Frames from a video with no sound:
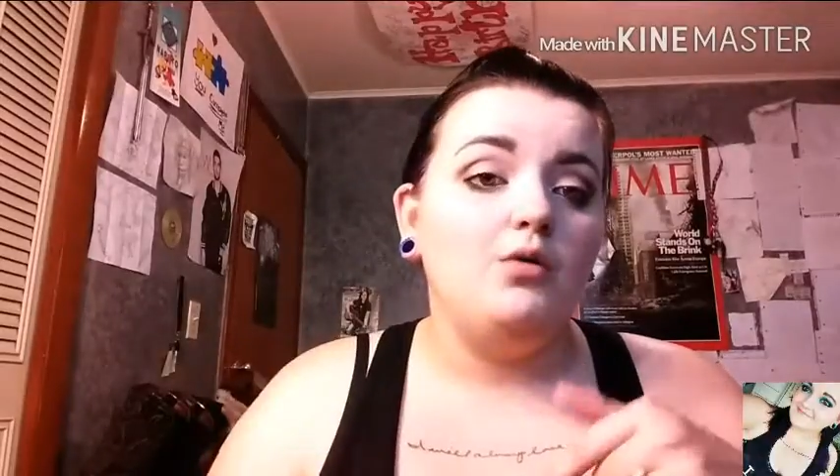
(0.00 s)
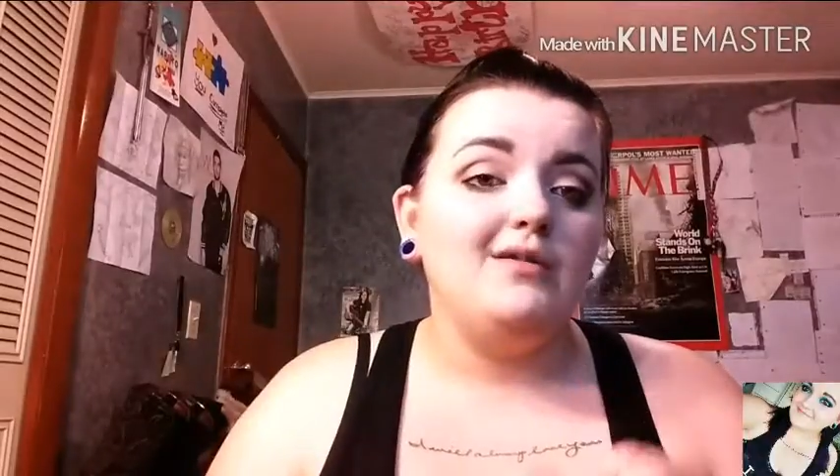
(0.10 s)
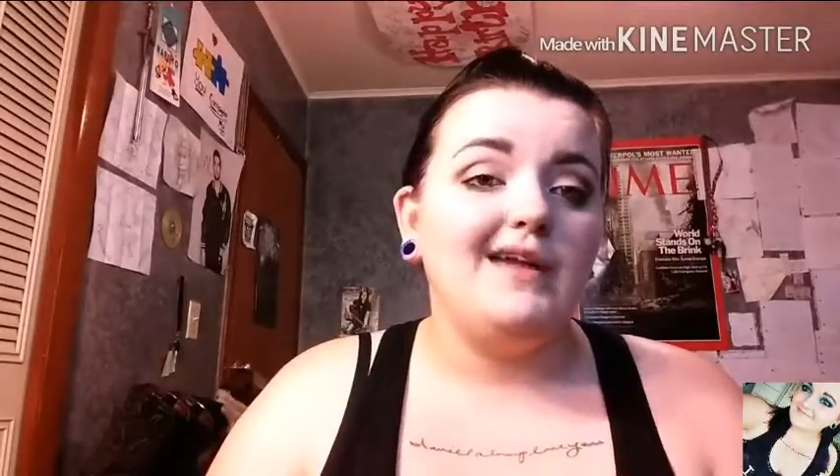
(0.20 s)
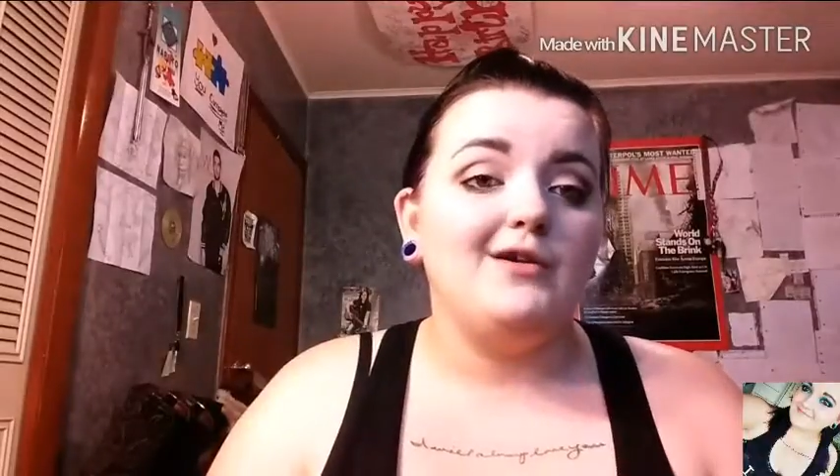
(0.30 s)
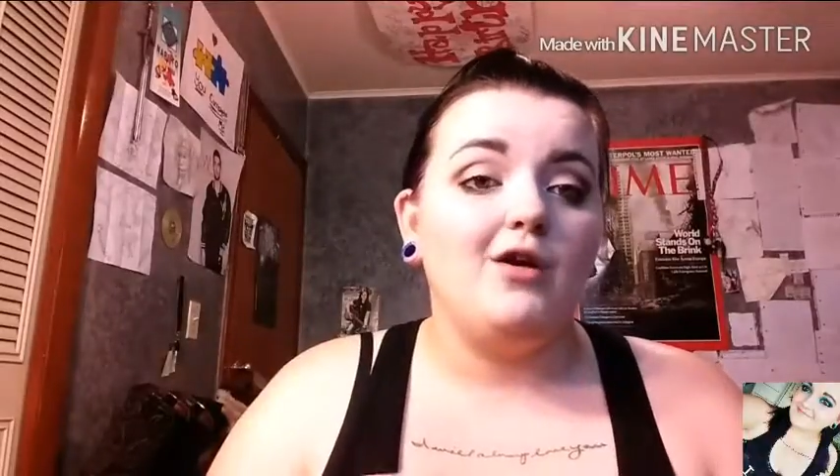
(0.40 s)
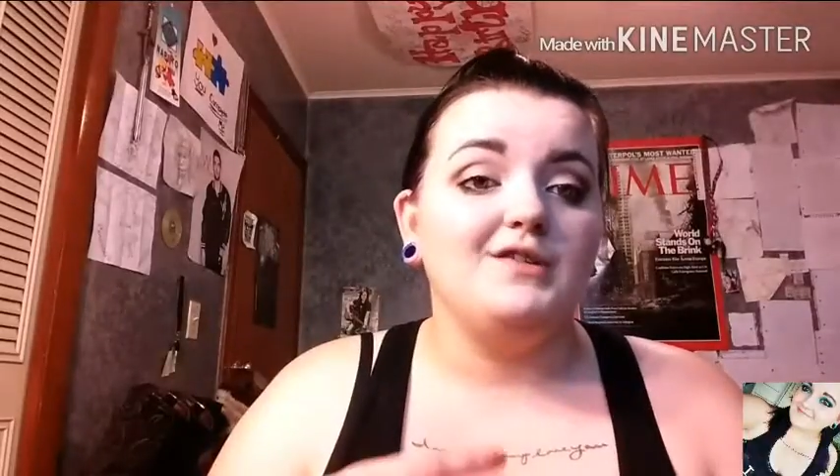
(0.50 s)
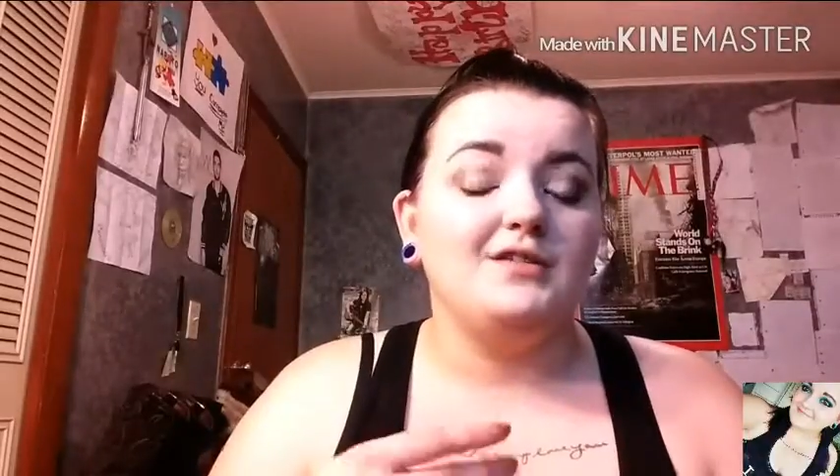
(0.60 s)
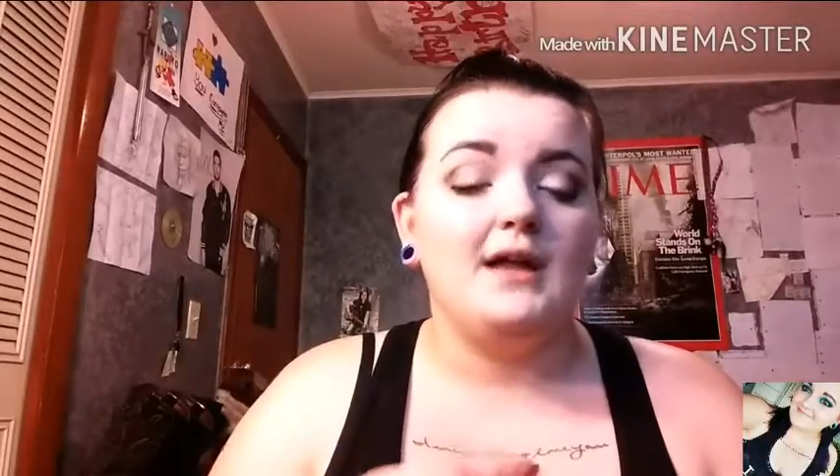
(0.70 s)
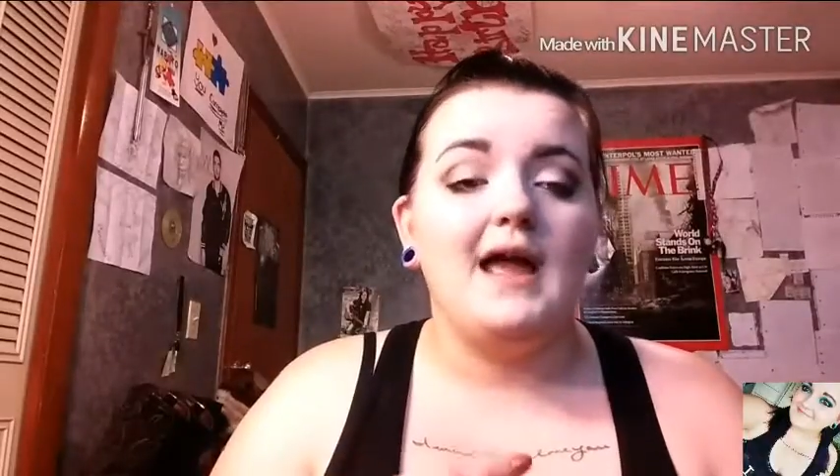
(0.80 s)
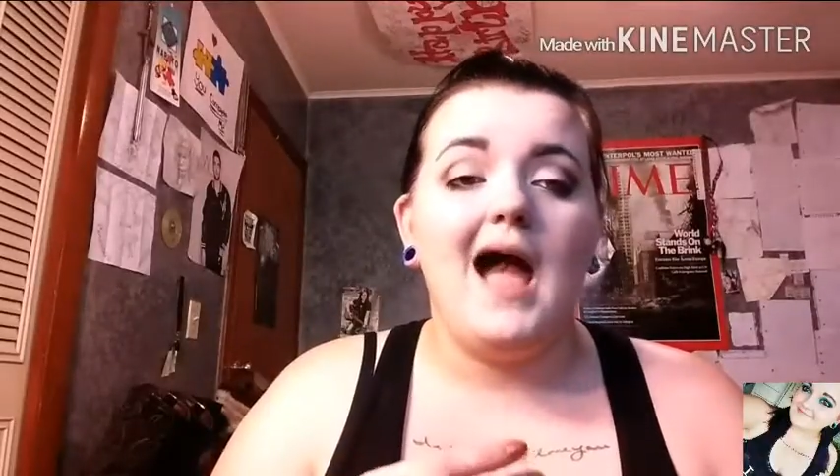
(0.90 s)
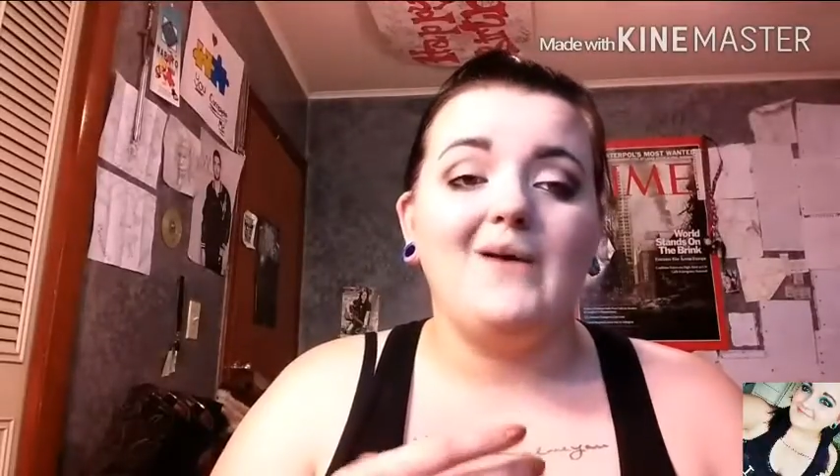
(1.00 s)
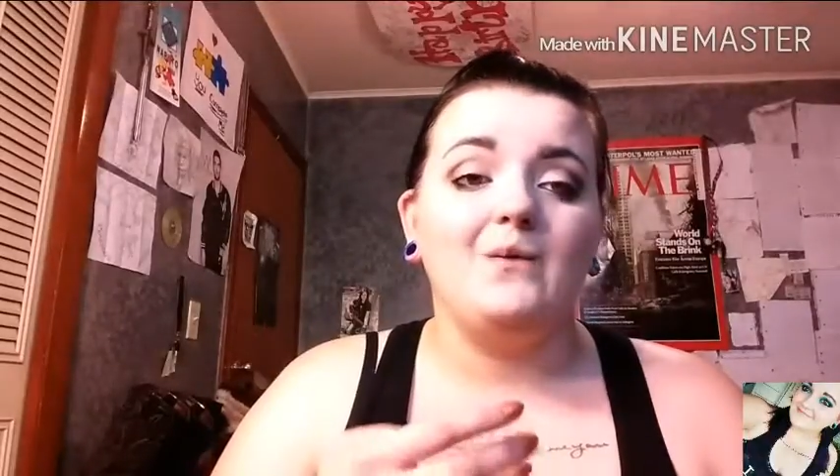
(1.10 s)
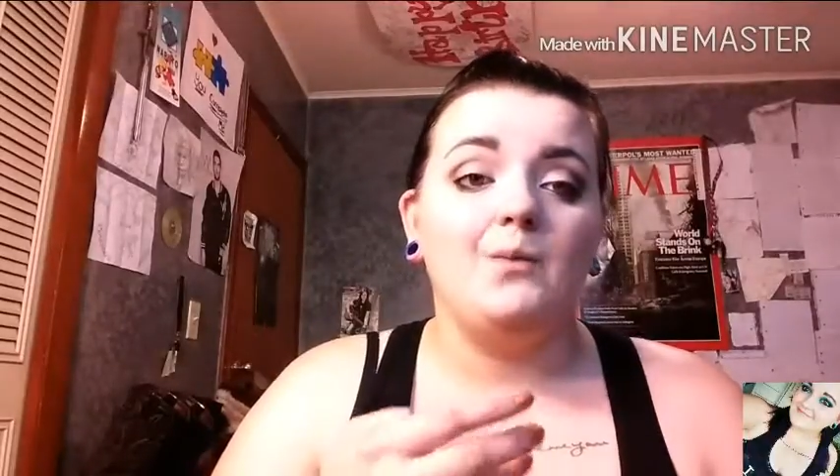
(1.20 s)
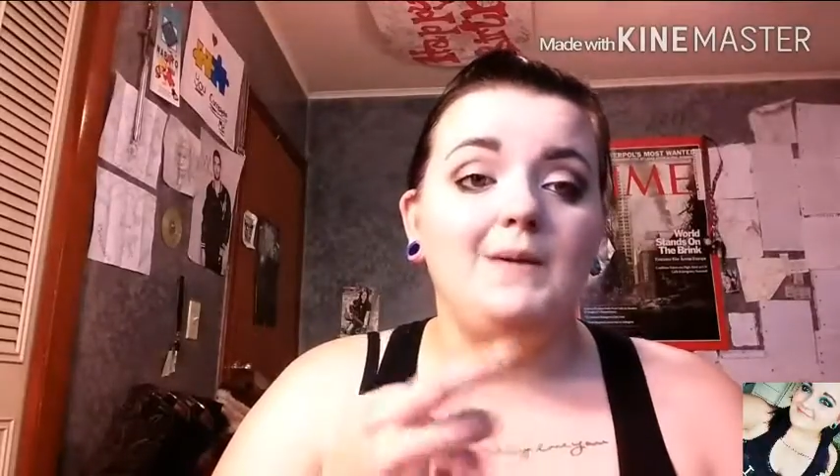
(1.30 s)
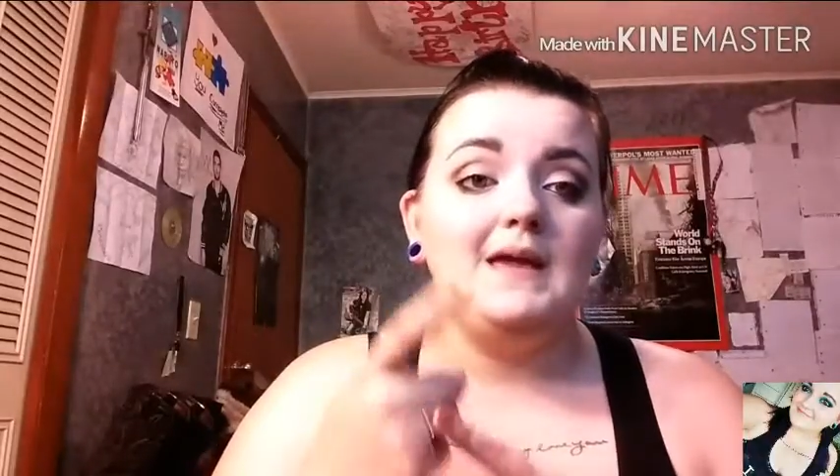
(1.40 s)
Later on tonight I
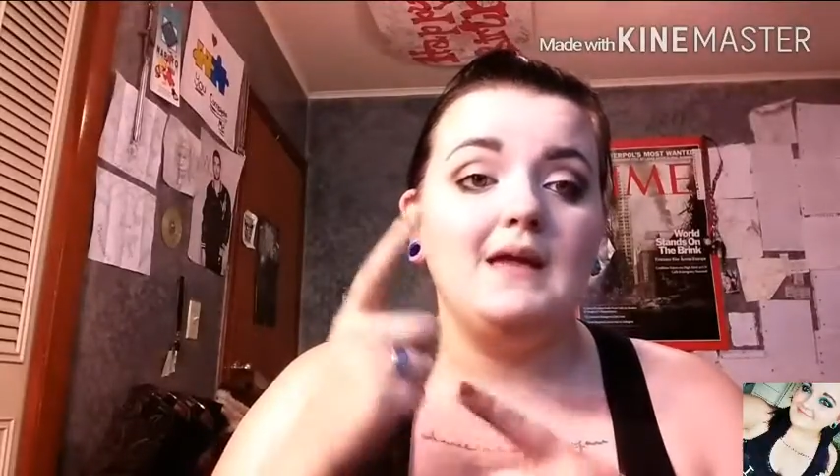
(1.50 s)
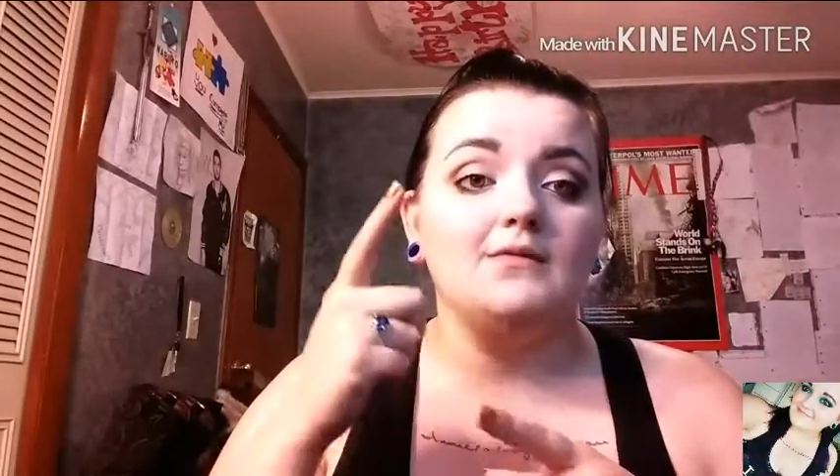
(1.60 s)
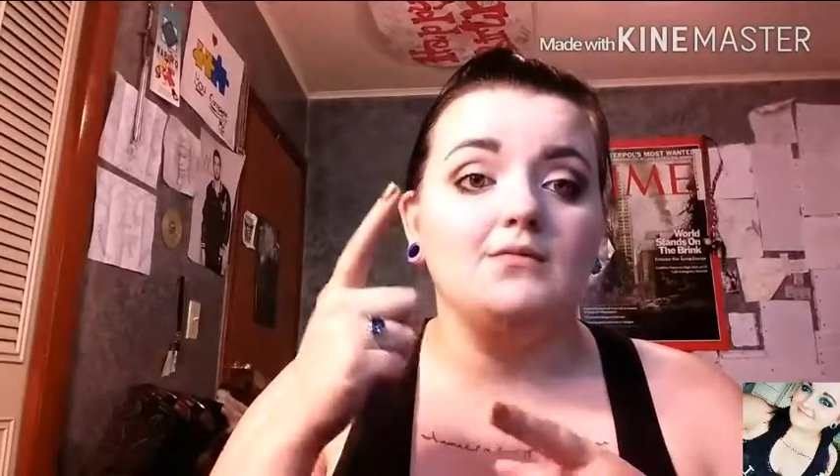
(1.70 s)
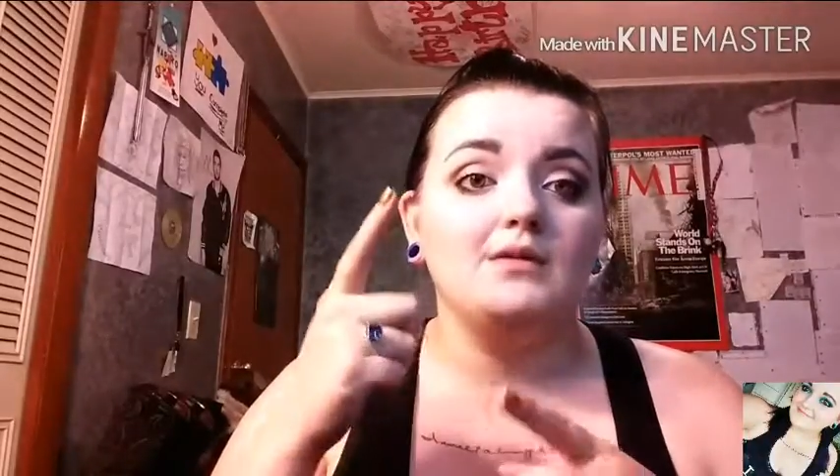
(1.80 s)
will be